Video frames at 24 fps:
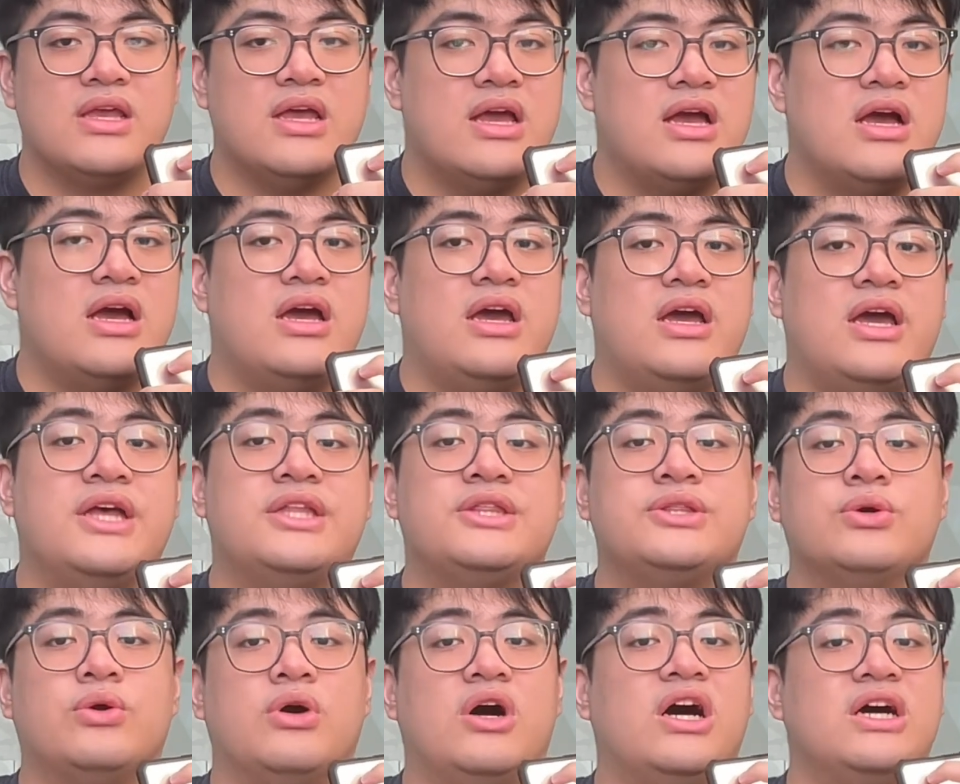And to
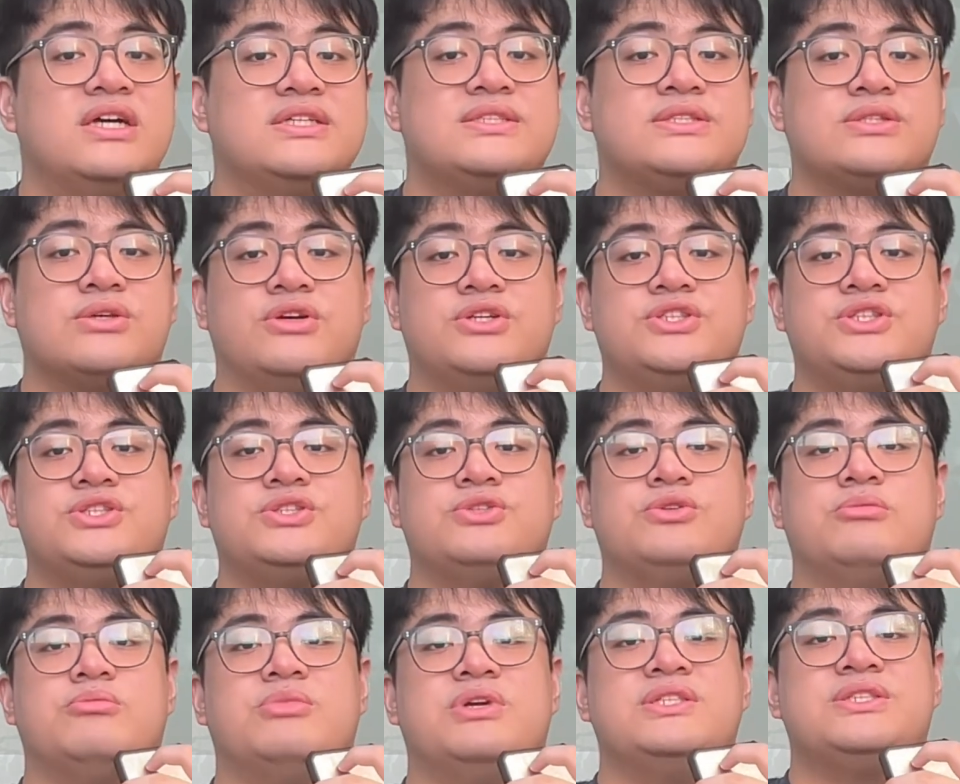us,
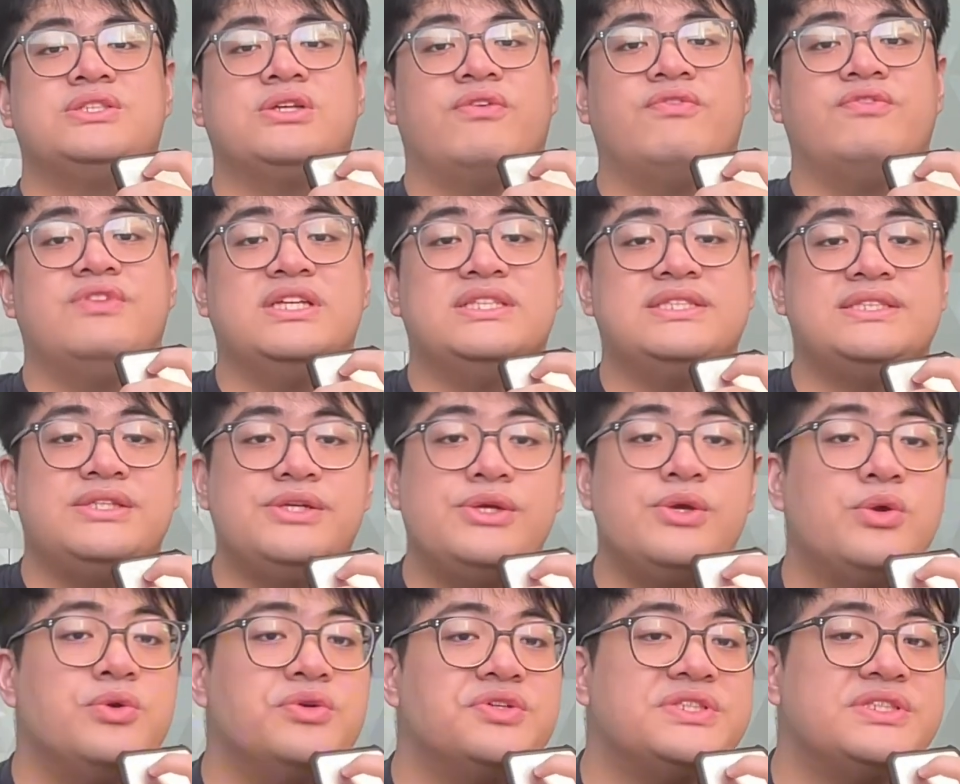consumers of this
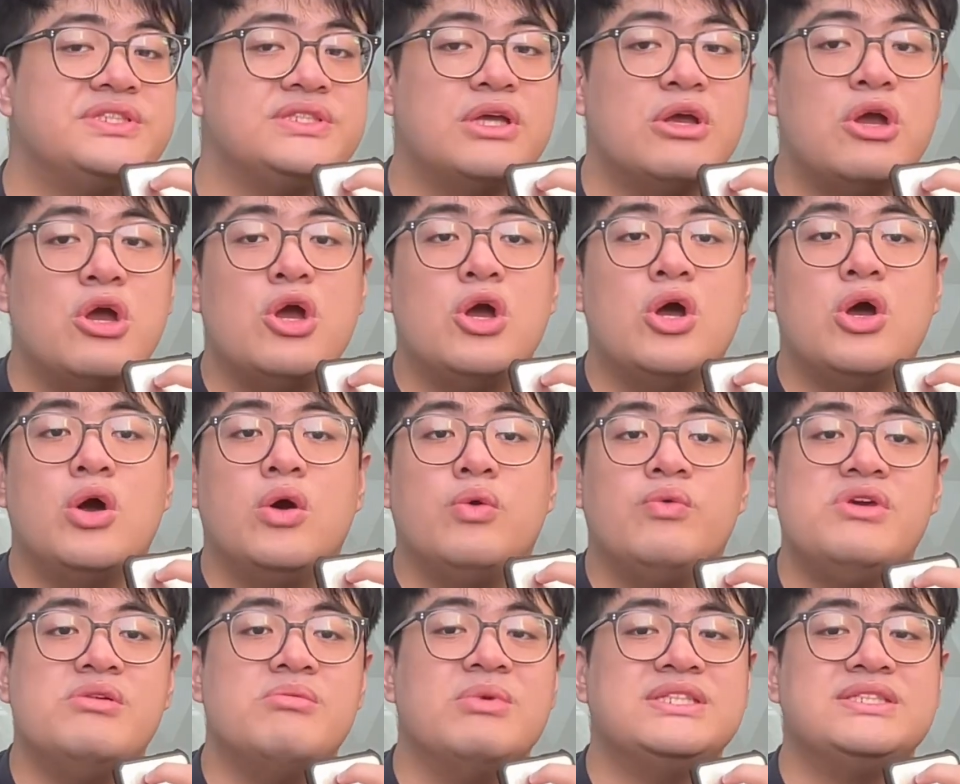news, we
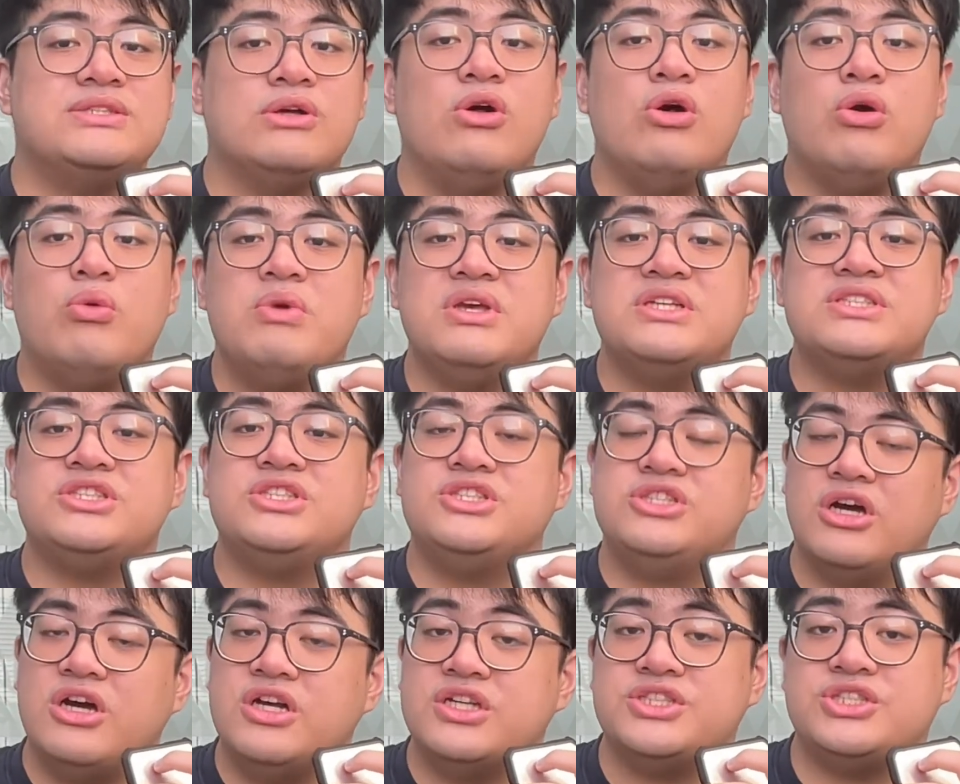must always
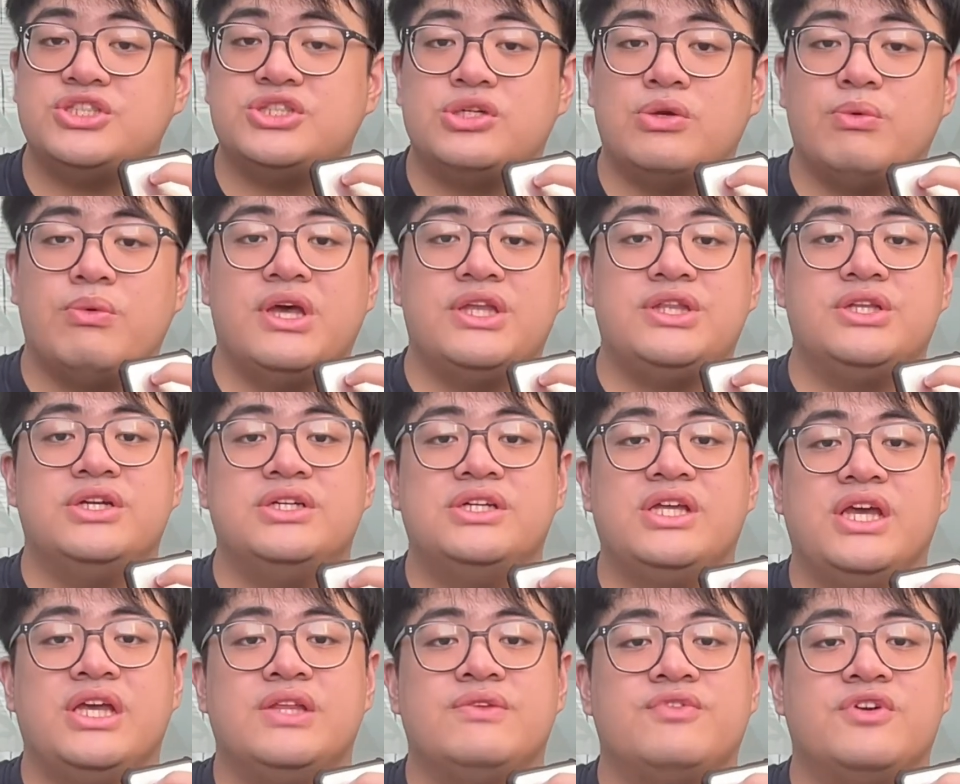judge whether the
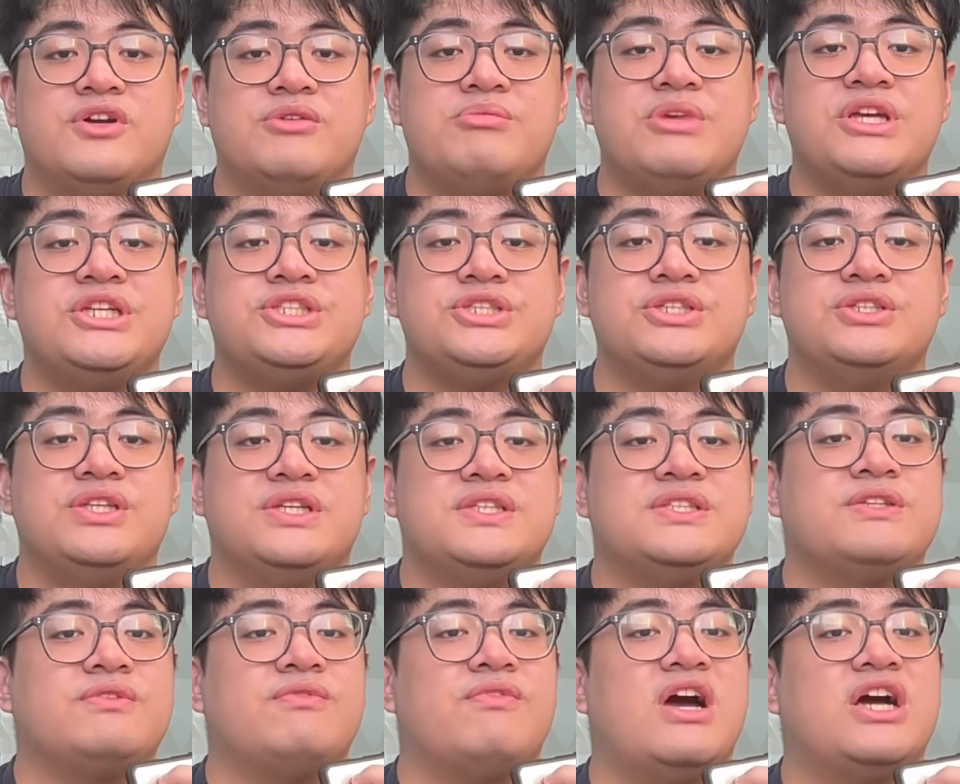information is
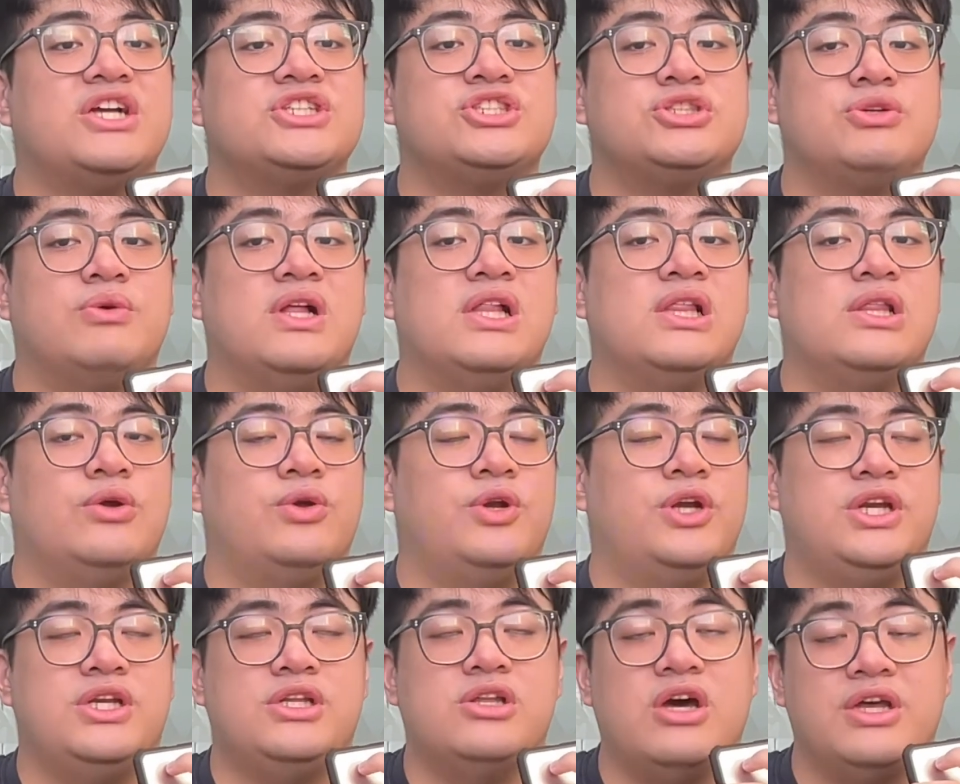factual or
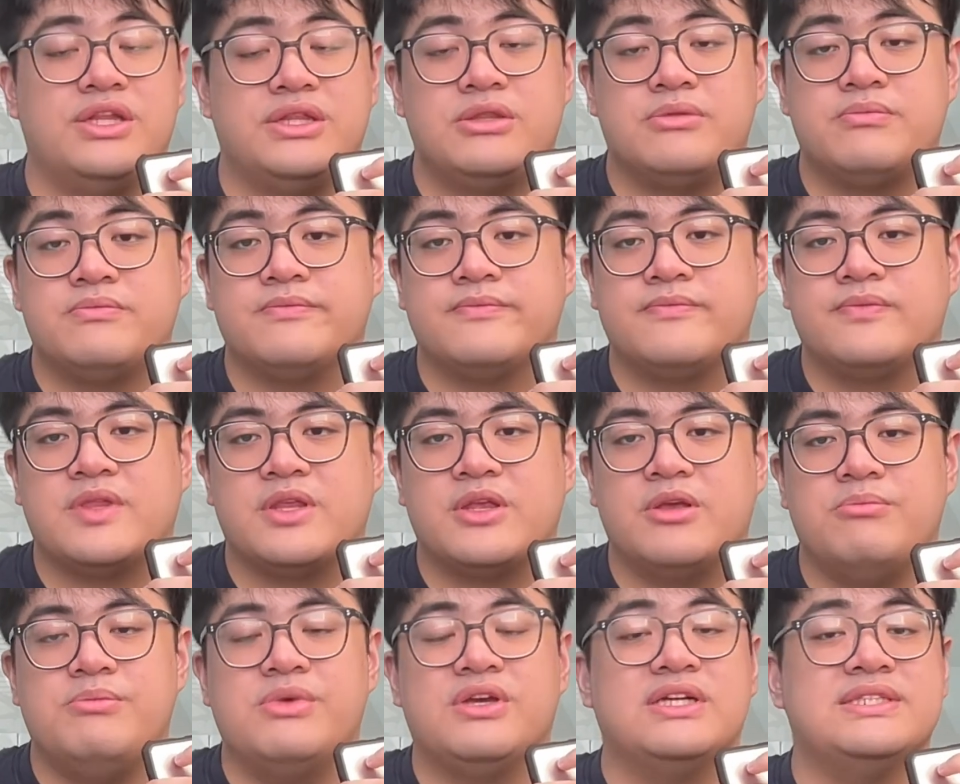not.
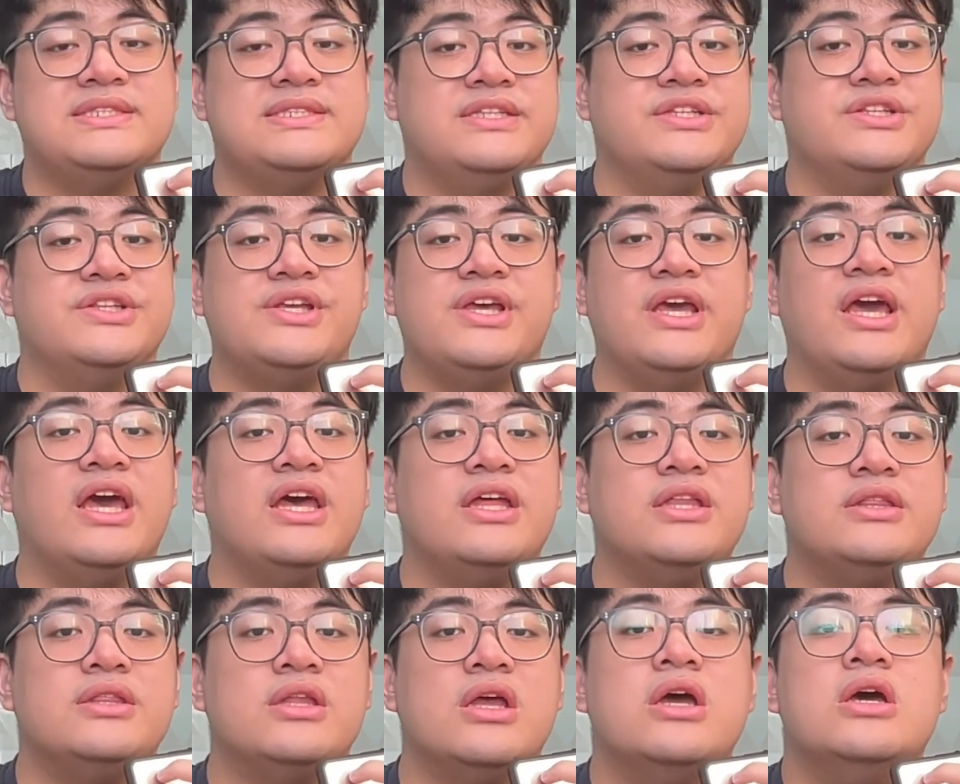Because in the end,
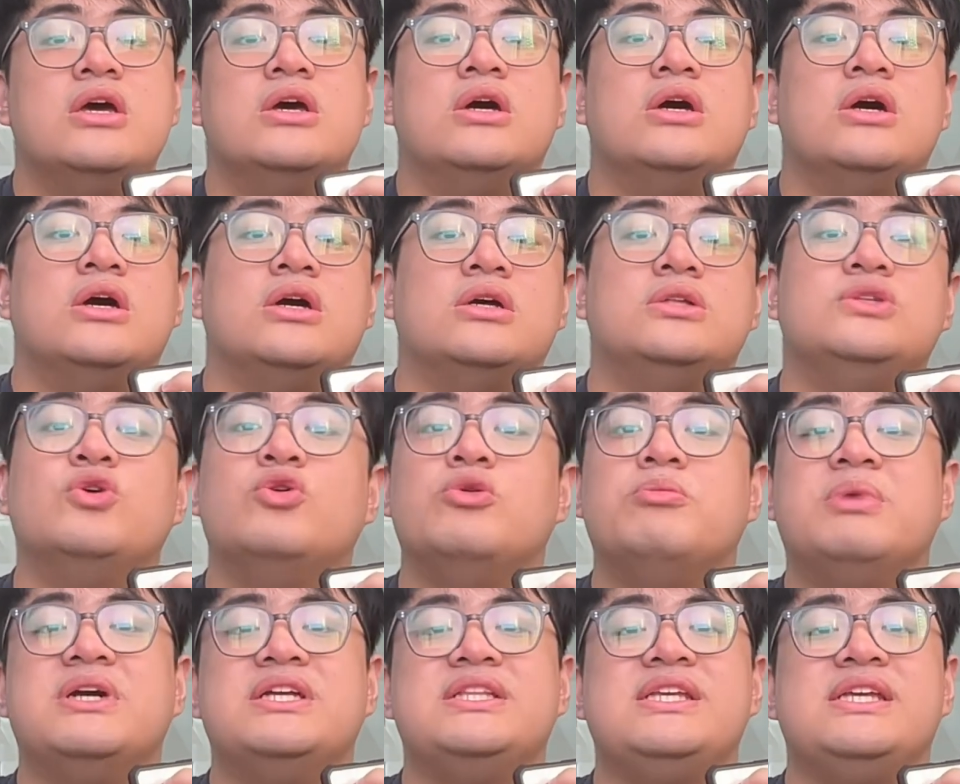
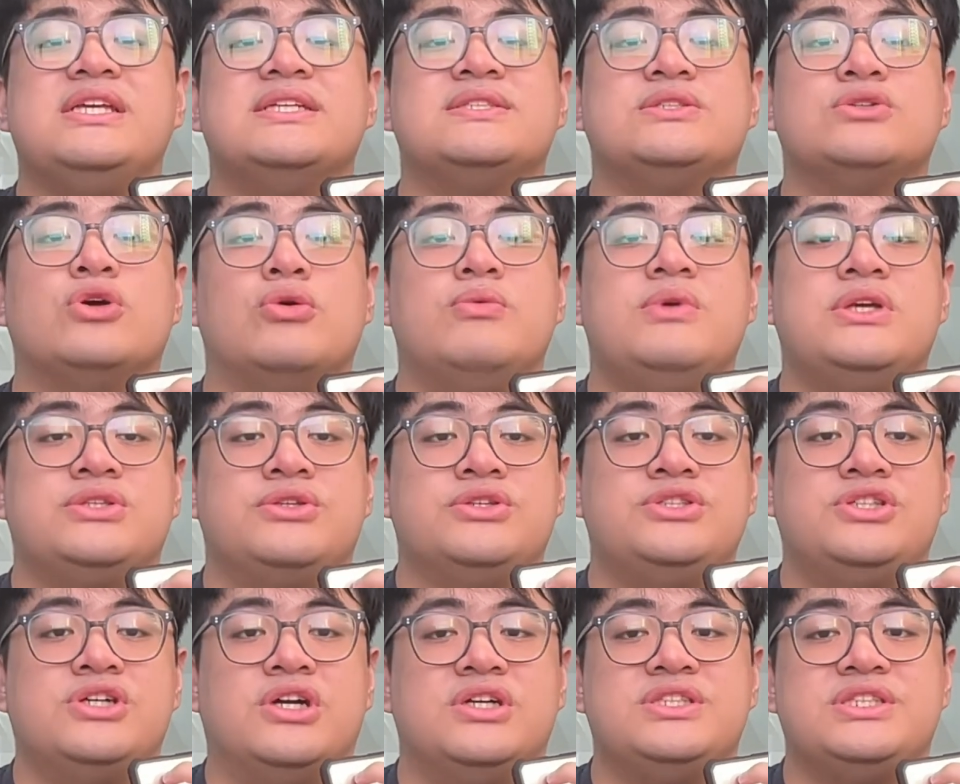nobody is going to
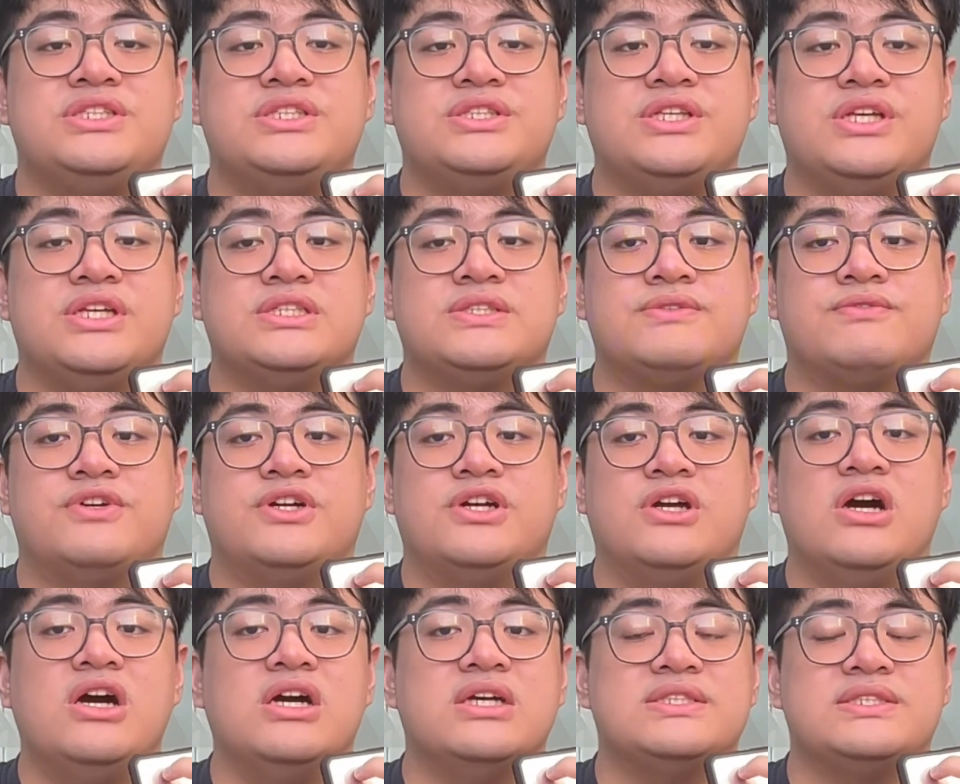judge things for
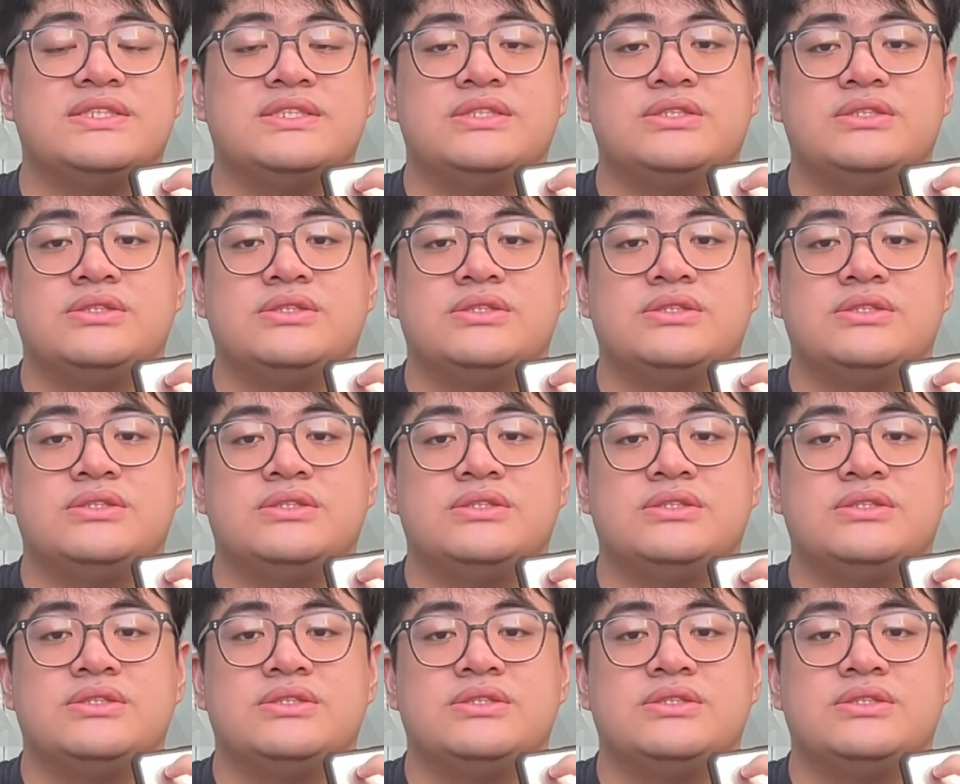us.